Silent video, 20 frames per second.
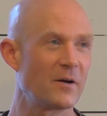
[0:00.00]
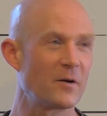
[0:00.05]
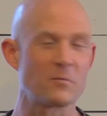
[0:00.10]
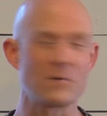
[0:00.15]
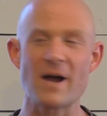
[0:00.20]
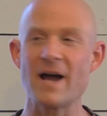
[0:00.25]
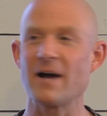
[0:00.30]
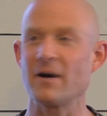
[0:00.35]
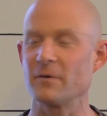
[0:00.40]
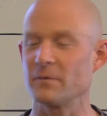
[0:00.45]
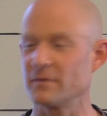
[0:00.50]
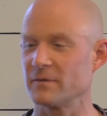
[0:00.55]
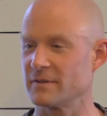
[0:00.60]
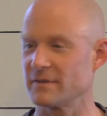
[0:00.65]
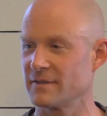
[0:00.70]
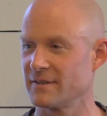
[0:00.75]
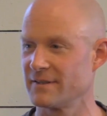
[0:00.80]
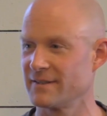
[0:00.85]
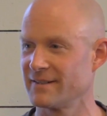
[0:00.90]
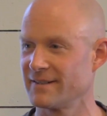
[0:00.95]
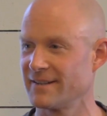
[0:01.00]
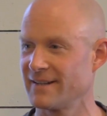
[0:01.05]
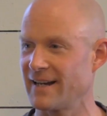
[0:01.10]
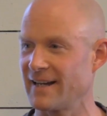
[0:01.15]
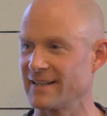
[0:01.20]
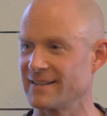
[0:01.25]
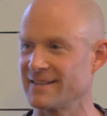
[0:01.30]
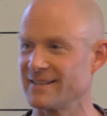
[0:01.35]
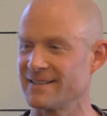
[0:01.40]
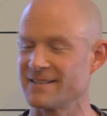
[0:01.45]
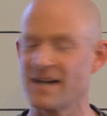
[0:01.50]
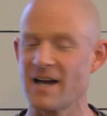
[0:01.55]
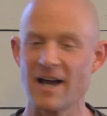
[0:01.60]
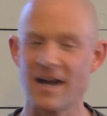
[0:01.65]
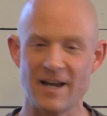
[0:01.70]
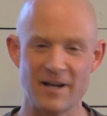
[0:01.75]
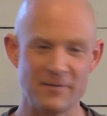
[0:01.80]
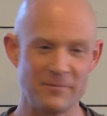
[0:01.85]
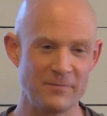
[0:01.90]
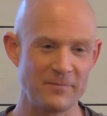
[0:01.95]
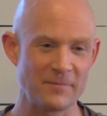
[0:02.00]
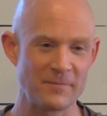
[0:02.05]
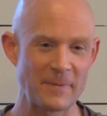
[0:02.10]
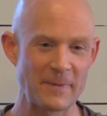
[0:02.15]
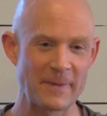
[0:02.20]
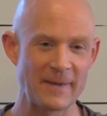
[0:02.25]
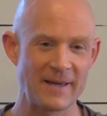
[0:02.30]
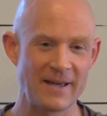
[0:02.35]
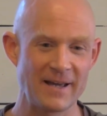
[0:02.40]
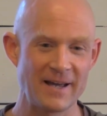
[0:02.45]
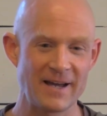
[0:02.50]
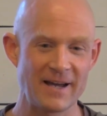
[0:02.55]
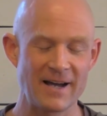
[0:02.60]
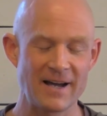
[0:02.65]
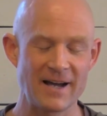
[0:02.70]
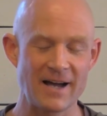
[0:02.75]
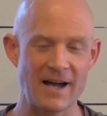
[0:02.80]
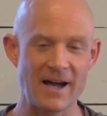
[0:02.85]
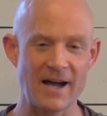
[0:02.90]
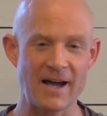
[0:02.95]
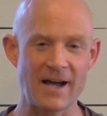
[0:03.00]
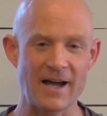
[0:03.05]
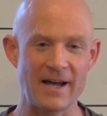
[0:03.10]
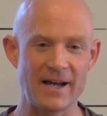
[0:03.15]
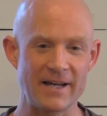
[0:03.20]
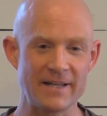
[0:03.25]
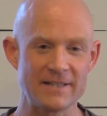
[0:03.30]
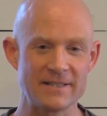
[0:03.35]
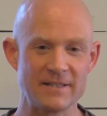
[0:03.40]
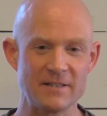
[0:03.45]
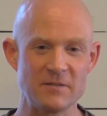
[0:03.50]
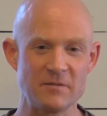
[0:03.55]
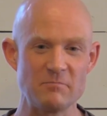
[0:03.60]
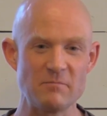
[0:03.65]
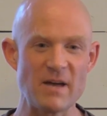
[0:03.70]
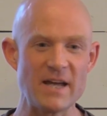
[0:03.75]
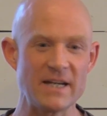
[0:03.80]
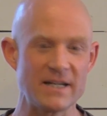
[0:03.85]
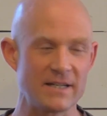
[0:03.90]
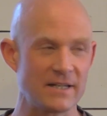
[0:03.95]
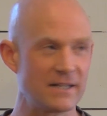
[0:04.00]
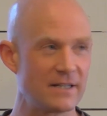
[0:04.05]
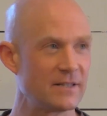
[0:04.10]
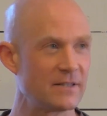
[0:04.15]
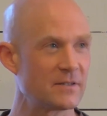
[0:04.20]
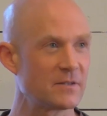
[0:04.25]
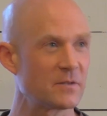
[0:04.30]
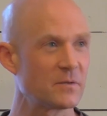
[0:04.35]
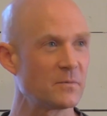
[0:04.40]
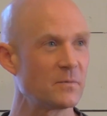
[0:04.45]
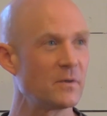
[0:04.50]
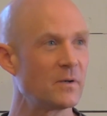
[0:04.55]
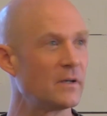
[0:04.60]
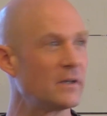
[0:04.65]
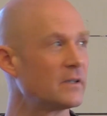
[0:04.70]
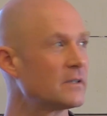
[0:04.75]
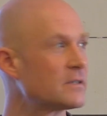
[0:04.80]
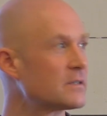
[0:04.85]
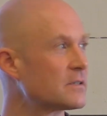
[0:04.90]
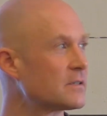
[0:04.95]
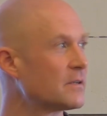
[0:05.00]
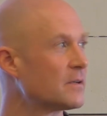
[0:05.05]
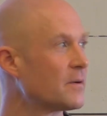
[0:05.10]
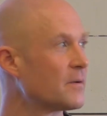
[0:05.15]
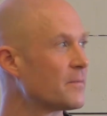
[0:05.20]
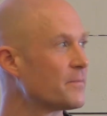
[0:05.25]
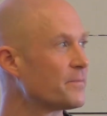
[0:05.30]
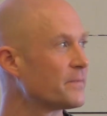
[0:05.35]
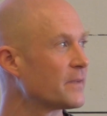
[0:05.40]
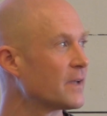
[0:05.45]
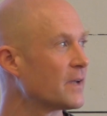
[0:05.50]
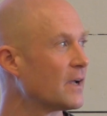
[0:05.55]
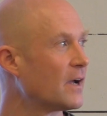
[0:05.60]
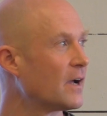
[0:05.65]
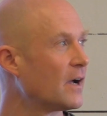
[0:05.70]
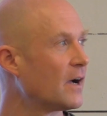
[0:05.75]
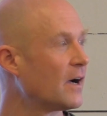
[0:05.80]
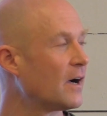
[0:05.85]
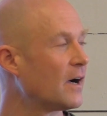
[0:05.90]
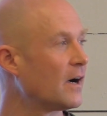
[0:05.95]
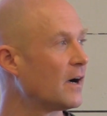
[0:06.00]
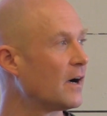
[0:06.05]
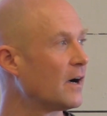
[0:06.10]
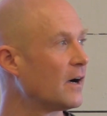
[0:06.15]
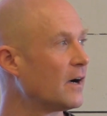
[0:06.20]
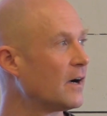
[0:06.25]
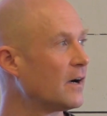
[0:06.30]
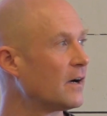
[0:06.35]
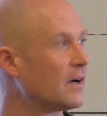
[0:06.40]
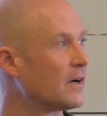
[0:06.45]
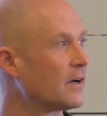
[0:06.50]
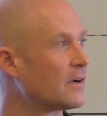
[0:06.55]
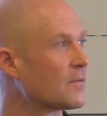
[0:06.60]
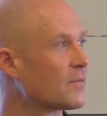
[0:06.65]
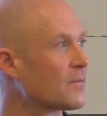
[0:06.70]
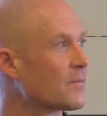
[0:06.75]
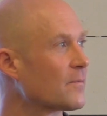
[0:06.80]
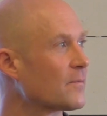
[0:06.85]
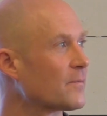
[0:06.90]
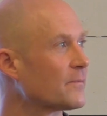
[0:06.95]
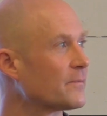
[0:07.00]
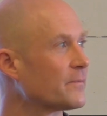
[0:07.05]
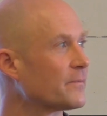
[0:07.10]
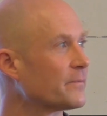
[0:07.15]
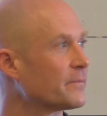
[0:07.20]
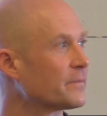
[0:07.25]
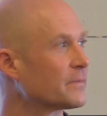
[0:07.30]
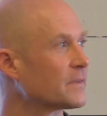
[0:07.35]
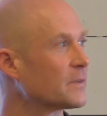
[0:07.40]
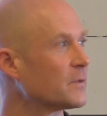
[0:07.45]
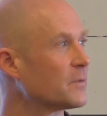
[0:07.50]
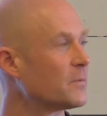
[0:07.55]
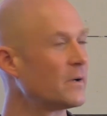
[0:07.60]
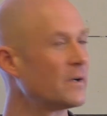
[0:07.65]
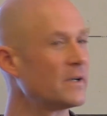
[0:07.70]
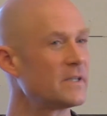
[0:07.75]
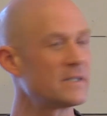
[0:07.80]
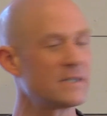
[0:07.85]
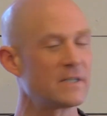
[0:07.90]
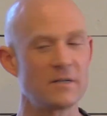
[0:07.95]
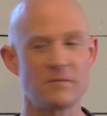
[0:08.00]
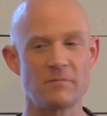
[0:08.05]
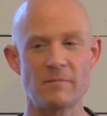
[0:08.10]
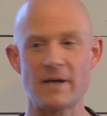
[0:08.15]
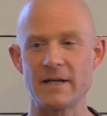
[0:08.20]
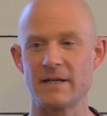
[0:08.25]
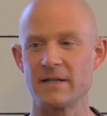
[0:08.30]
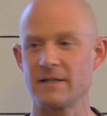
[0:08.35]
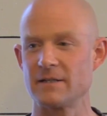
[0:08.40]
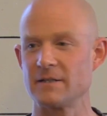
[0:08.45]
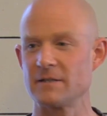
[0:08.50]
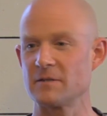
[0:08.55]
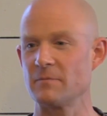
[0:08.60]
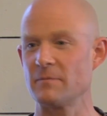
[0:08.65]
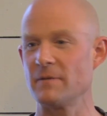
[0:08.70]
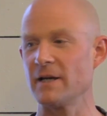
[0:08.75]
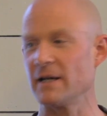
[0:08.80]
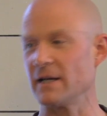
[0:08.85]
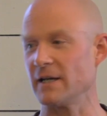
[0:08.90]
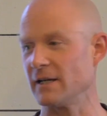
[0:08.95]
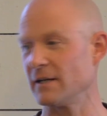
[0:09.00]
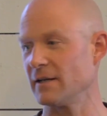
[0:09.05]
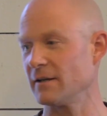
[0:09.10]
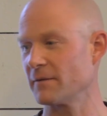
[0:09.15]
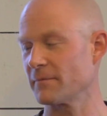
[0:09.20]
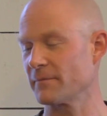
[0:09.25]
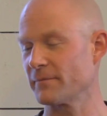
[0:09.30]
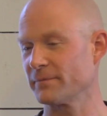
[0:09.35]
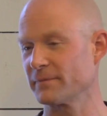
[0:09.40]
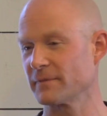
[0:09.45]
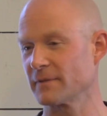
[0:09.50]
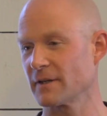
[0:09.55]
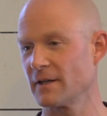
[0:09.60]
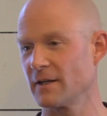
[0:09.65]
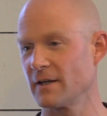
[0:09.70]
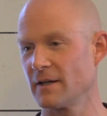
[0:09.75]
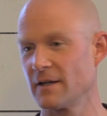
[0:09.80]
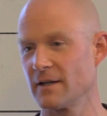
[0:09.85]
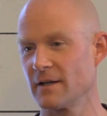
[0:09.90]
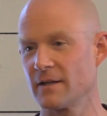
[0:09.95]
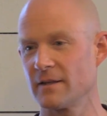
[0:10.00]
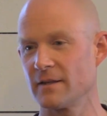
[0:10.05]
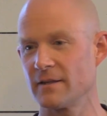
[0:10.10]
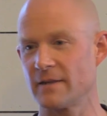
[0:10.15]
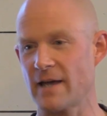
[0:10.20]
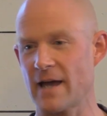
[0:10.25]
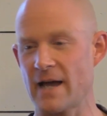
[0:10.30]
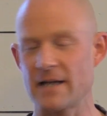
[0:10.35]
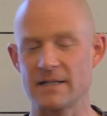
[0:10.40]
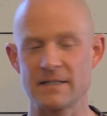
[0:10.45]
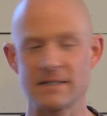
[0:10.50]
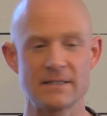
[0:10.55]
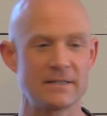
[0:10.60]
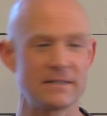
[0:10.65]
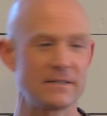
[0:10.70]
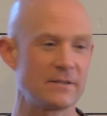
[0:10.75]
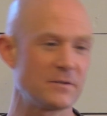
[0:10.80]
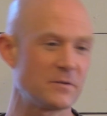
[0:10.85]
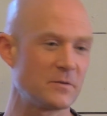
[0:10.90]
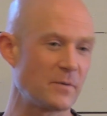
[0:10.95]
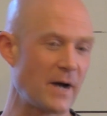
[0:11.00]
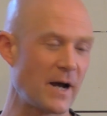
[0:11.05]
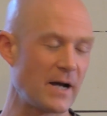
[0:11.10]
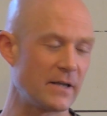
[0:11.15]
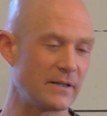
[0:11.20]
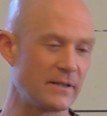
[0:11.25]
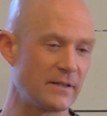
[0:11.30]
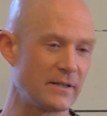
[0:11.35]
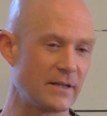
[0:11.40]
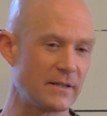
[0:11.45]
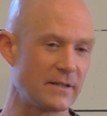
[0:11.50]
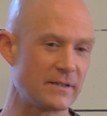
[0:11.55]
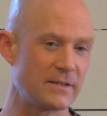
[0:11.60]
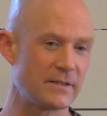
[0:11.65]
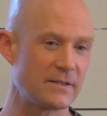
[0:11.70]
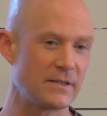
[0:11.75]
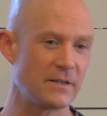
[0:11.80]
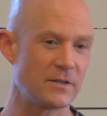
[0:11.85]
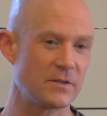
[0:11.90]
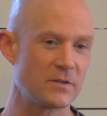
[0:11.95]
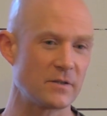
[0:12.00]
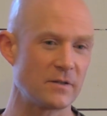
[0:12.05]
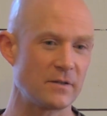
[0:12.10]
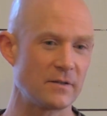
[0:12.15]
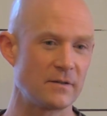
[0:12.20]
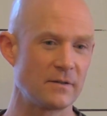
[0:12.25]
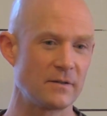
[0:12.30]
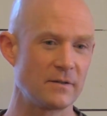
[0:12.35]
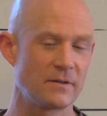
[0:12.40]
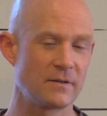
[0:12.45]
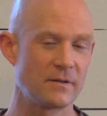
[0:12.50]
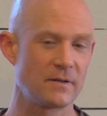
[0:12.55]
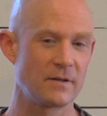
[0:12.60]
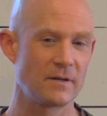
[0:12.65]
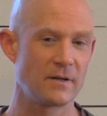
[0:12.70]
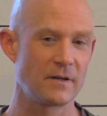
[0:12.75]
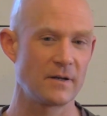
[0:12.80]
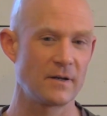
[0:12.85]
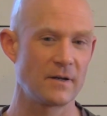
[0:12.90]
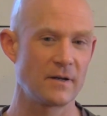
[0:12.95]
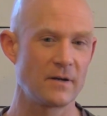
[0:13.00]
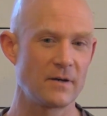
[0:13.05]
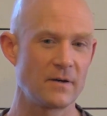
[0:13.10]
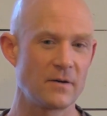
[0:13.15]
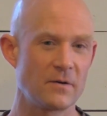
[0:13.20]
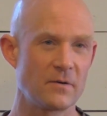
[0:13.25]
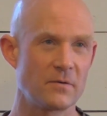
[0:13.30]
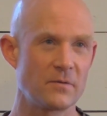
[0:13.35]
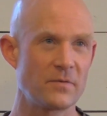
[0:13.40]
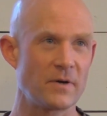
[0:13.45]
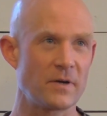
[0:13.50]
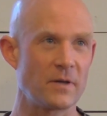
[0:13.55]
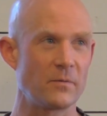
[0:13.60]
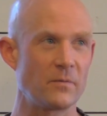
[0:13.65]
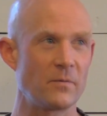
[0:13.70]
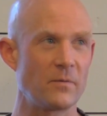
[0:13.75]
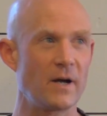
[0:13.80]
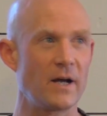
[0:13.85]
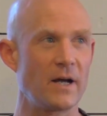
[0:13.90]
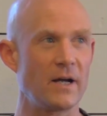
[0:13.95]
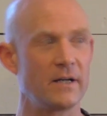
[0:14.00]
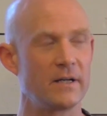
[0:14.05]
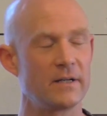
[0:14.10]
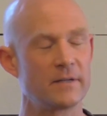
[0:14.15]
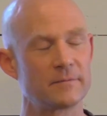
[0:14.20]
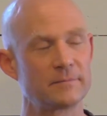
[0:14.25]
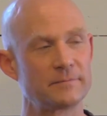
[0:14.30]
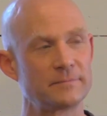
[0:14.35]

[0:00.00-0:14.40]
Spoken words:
around at the time. I didn't make it into the woods. The woods didn't make it into me. That duality, that distinction fell away.